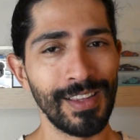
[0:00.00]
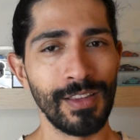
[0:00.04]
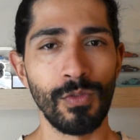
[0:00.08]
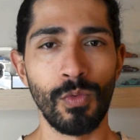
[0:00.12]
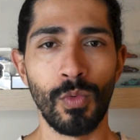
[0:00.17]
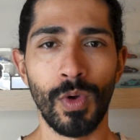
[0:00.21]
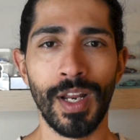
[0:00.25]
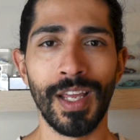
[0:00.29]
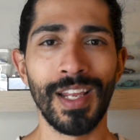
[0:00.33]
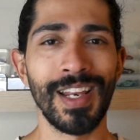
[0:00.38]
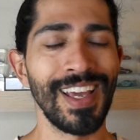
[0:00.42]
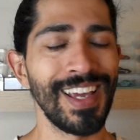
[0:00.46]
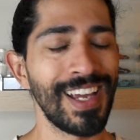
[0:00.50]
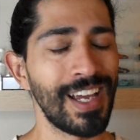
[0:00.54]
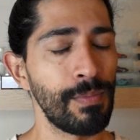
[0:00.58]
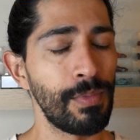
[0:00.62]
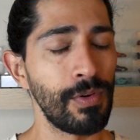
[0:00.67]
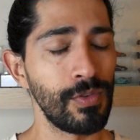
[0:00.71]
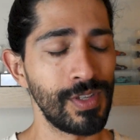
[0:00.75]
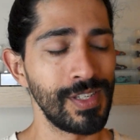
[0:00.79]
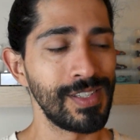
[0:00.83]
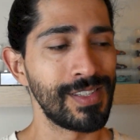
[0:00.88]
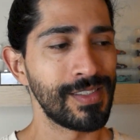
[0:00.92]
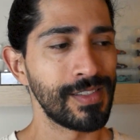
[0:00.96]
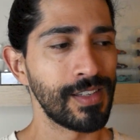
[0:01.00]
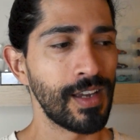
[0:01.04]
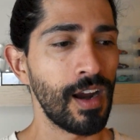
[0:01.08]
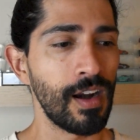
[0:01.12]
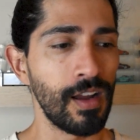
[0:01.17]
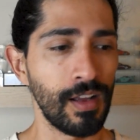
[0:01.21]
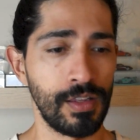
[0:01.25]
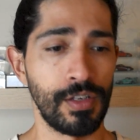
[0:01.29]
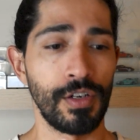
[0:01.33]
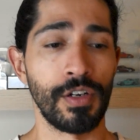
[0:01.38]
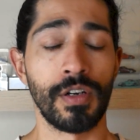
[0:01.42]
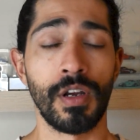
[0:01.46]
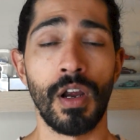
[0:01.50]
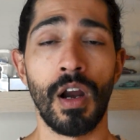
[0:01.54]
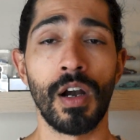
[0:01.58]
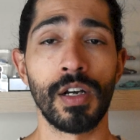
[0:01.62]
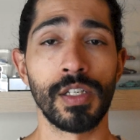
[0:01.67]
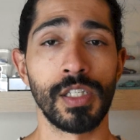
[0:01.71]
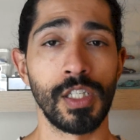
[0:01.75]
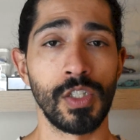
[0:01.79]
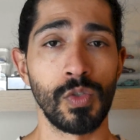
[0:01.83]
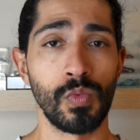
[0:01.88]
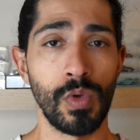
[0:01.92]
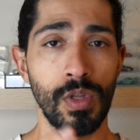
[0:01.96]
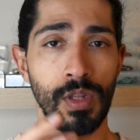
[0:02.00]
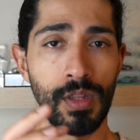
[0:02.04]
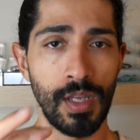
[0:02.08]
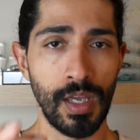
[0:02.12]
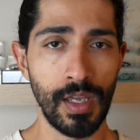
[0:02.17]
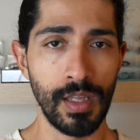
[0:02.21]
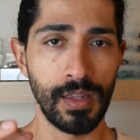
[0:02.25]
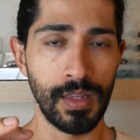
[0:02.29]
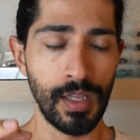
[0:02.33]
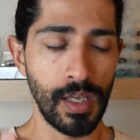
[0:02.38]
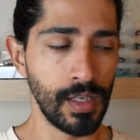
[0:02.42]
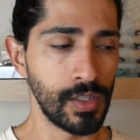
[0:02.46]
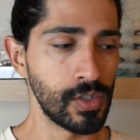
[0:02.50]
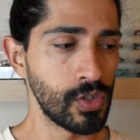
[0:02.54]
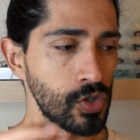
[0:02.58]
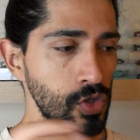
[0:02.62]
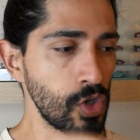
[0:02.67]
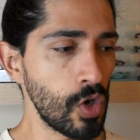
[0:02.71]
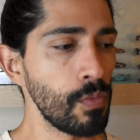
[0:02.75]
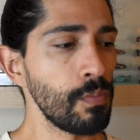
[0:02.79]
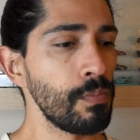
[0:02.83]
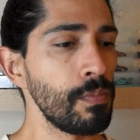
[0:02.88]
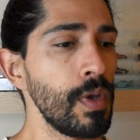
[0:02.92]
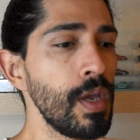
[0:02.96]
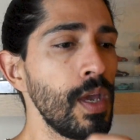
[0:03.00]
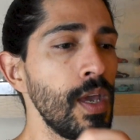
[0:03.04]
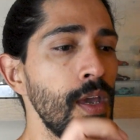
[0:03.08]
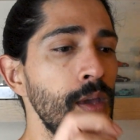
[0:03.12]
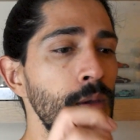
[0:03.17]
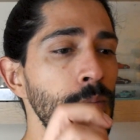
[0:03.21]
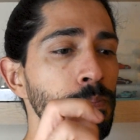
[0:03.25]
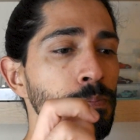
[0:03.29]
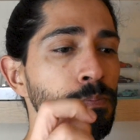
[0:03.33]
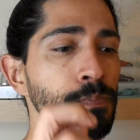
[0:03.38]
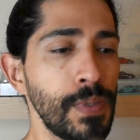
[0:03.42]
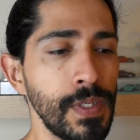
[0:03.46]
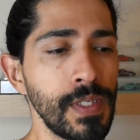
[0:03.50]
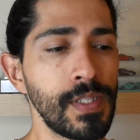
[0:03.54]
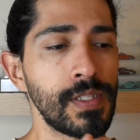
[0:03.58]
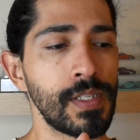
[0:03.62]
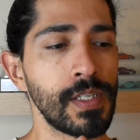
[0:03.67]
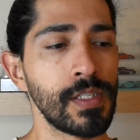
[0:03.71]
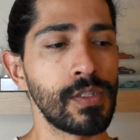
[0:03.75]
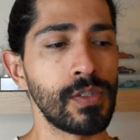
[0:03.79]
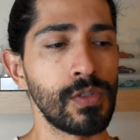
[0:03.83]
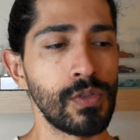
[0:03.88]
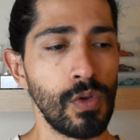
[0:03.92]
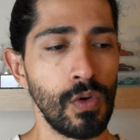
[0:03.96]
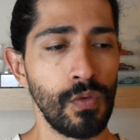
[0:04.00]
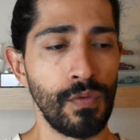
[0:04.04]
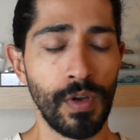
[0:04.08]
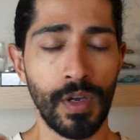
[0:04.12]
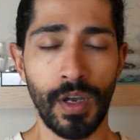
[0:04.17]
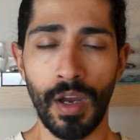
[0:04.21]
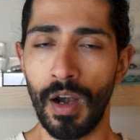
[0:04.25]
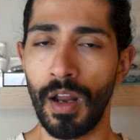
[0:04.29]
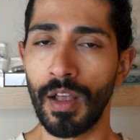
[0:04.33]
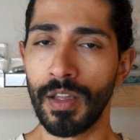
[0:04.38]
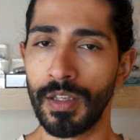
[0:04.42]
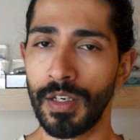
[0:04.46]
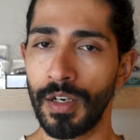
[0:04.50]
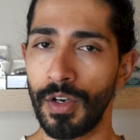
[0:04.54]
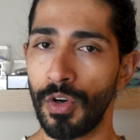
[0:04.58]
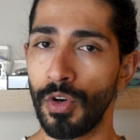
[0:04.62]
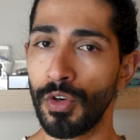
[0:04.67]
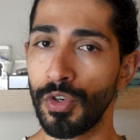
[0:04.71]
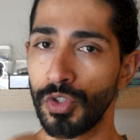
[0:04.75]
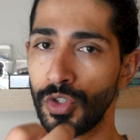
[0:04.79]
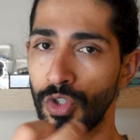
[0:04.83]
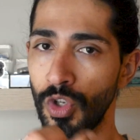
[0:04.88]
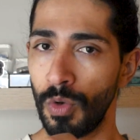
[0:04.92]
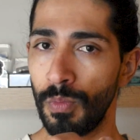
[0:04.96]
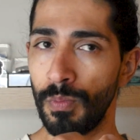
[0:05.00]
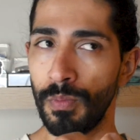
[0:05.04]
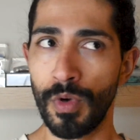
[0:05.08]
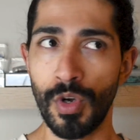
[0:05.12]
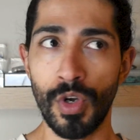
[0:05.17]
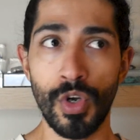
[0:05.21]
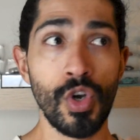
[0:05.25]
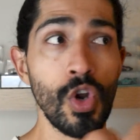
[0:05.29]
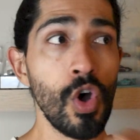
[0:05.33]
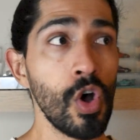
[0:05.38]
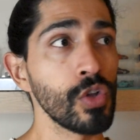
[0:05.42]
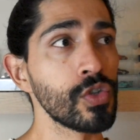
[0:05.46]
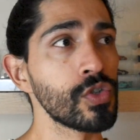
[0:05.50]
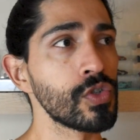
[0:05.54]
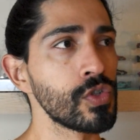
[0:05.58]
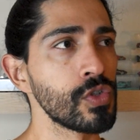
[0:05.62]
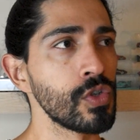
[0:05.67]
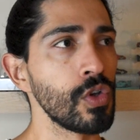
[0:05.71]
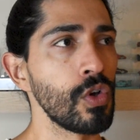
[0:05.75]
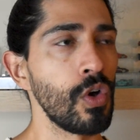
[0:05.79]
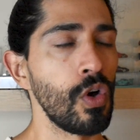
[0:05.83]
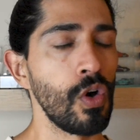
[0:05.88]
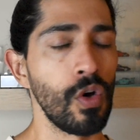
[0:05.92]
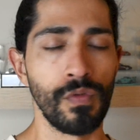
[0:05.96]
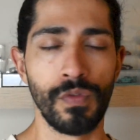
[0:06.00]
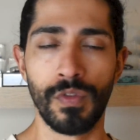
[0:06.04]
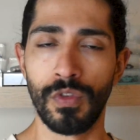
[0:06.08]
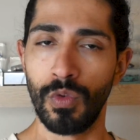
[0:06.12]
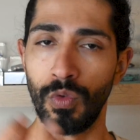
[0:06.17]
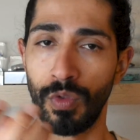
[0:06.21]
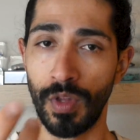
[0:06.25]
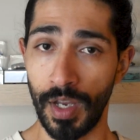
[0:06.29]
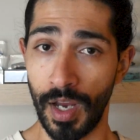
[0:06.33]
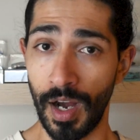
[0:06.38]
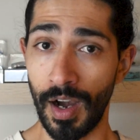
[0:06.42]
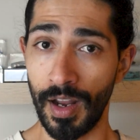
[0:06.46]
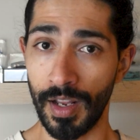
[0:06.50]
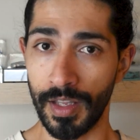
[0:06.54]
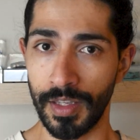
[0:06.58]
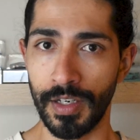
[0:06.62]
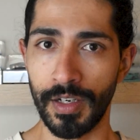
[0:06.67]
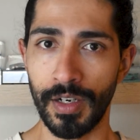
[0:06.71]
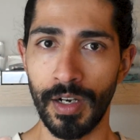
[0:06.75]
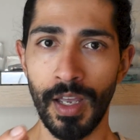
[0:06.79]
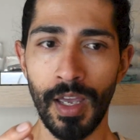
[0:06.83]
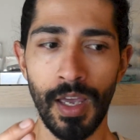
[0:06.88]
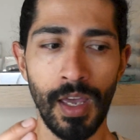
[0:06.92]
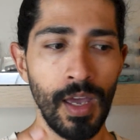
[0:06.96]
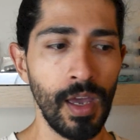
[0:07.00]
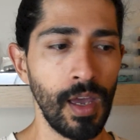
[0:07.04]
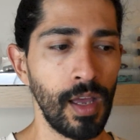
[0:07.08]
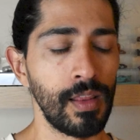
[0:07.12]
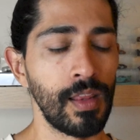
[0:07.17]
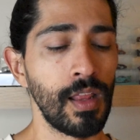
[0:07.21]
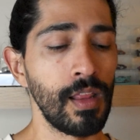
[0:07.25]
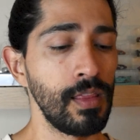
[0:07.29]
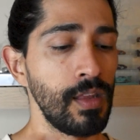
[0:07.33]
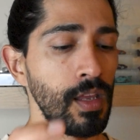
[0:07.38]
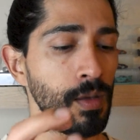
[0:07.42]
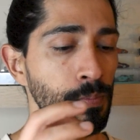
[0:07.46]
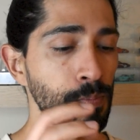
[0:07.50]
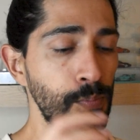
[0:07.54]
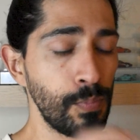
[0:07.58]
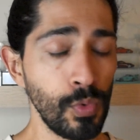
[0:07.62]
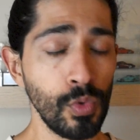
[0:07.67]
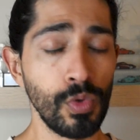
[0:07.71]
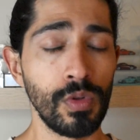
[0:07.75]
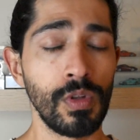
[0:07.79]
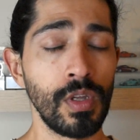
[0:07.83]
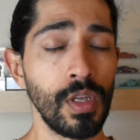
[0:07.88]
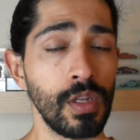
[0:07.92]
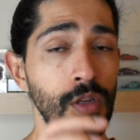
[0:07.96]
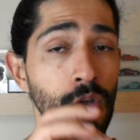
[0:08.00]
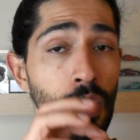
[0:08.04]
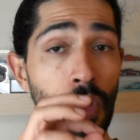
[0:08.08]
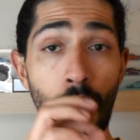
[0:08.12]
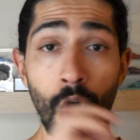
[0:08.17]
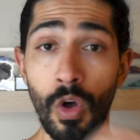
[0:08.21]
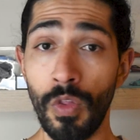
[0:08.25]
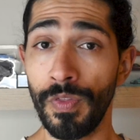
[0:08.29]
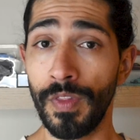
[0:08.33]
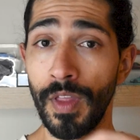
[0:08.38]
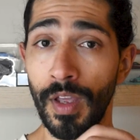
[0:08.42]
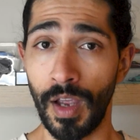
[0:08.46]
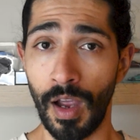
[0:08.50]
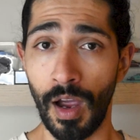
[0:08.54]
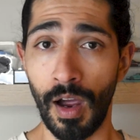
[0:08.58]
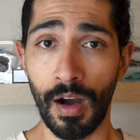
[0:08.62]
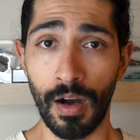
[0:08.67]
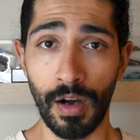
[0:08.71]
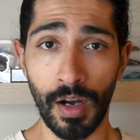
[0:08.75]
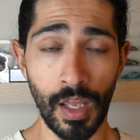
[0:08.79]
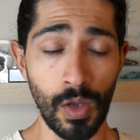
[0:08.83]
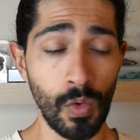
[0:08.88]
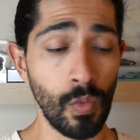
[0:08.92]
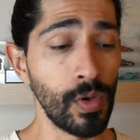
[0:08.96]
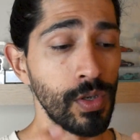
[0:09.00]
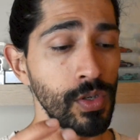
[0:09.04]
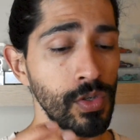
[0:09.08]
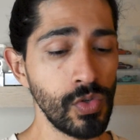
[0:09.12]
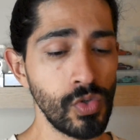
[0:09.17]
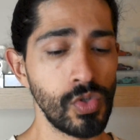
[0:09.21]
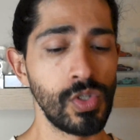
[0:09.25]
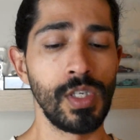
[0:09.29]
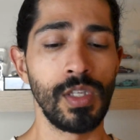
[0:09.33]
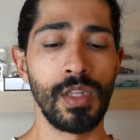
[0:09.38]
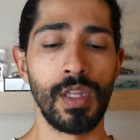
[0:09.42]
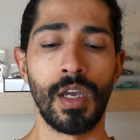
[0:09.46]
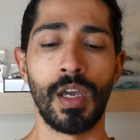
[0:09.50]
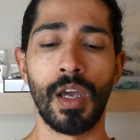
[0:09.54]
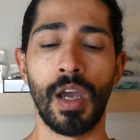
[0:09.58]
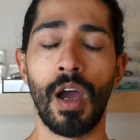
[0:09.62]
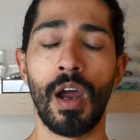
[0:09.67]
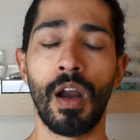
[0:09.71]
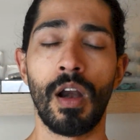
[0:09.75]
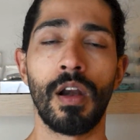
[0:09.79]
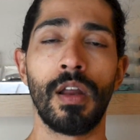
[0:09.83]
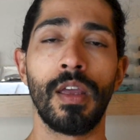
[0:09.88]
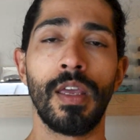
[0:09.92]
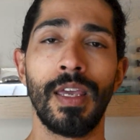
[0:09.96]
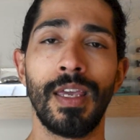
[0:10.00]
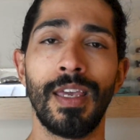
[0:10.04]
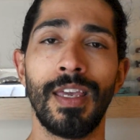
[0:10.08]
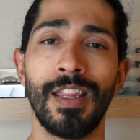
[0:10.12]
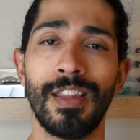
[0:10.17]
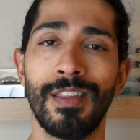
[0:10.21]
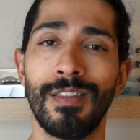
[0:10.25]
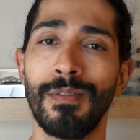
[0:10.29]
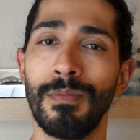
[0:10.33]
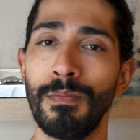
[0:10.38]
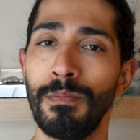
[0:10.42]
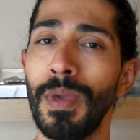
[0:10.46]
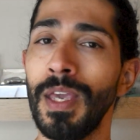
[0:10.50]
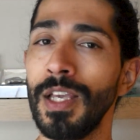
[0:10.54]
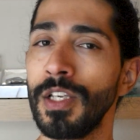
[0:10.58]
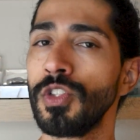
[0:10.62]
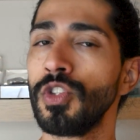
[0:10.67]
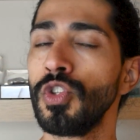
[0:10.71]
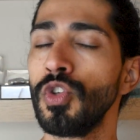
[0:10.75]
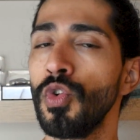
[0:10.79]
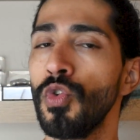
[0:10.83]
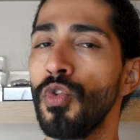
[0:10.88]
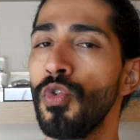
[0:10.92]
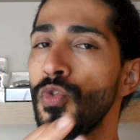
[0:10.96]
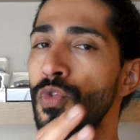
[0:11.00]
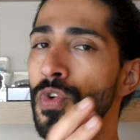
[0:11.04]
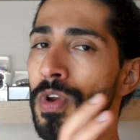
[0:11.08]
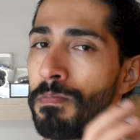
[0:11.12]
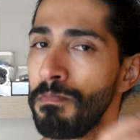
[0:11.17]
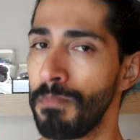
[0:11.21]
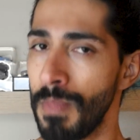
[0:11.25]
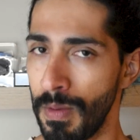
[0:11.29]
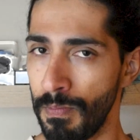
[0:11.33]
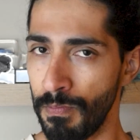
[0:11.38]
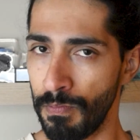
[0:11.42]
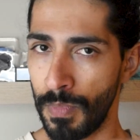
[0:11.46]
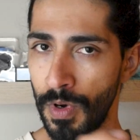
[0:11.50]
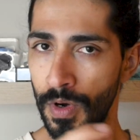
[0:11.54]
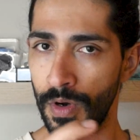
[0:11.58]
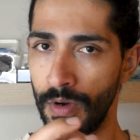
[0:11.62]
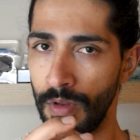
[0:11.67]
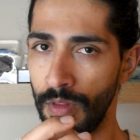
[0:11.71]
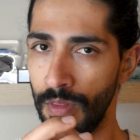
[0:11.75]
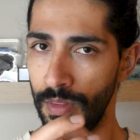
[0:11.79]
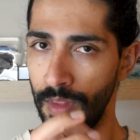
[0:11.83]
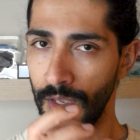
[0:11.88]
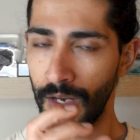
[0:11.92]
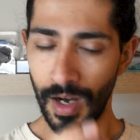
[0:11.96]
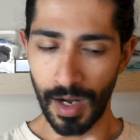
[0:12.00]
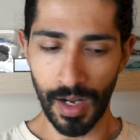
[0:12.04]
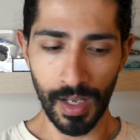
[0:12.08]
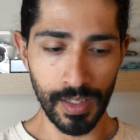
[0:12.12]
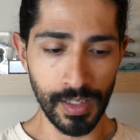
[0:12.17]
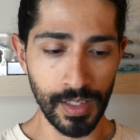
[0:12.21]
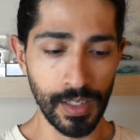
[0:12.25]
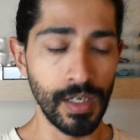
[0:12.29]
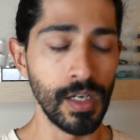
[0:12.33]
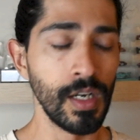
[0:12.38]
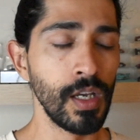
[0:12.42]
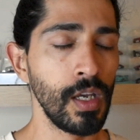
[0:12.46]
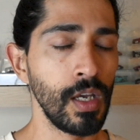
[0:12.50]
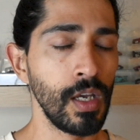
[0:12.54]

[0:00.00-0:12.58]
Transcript: what I like about these character cars is when they take some pieces of a character or some nods to the character and then they put it on the car, and when you see the car it makes you remember the character.